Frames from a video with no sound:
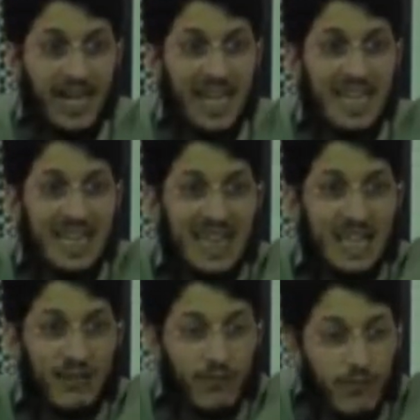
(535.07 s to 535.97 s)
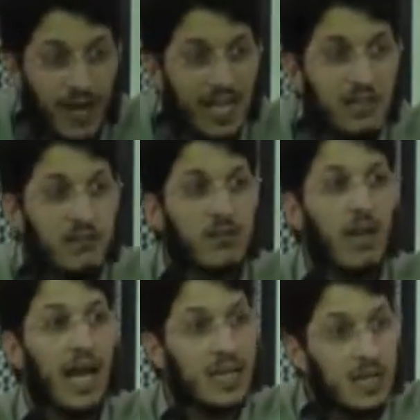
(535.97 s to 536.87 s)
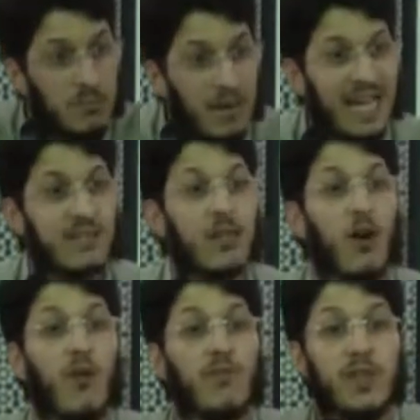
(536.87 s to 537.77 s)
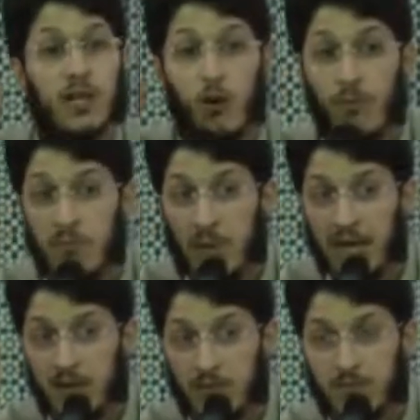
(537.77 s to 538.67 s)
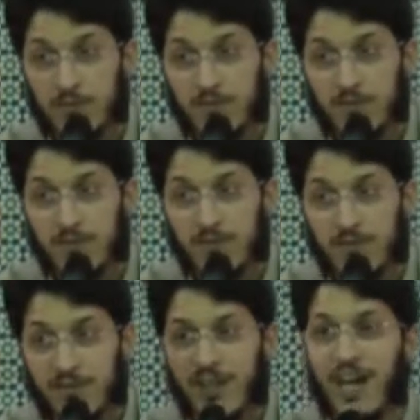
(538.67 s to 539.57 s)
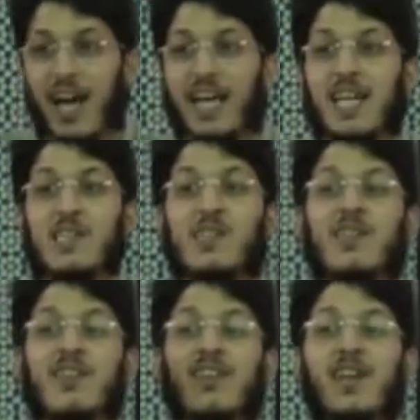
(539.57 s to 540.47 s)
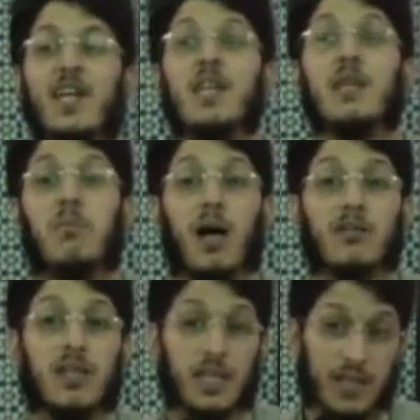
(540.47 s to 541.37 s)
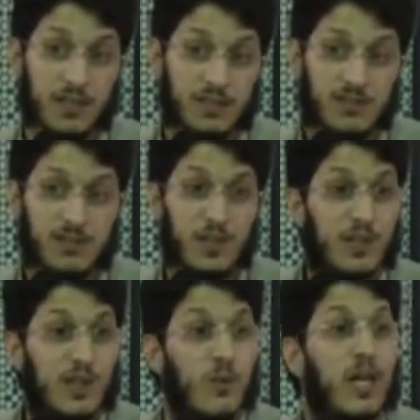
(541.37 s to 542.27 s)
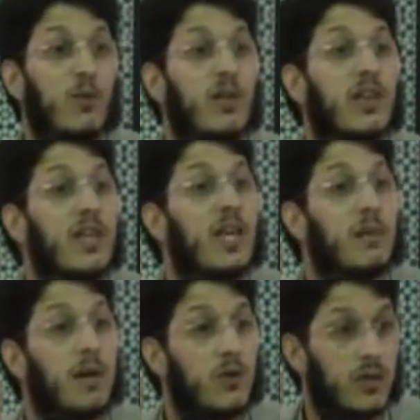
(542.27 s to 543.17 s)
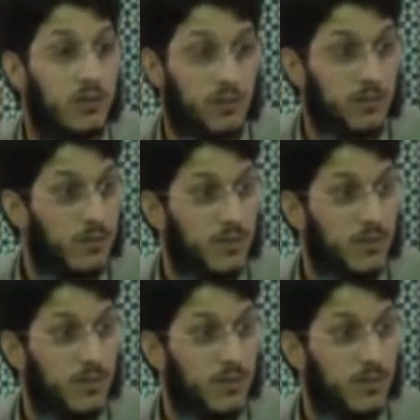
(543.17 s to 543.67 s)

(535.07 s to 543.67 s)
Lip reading: in the fight and the battle of the Ummah against the Batinis. This is the way you want to think about it.